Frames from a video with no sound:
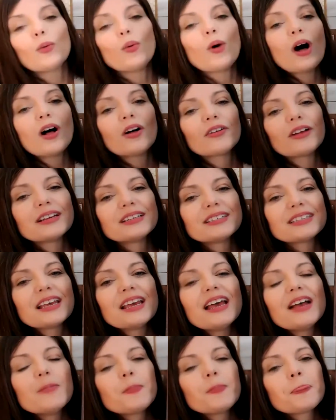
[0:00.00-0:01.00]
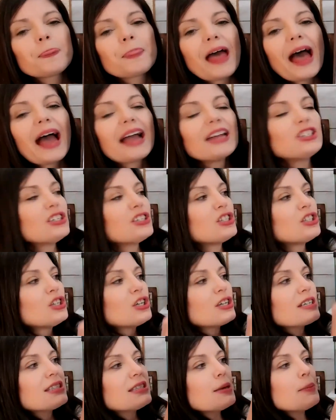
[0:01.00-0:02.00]
a walrus. I just
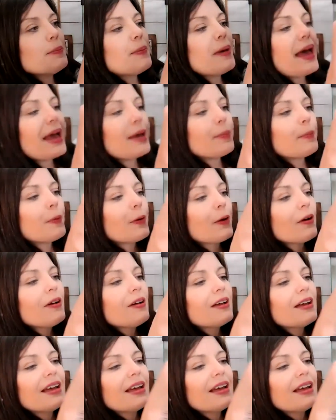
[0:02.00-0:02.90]
took some paper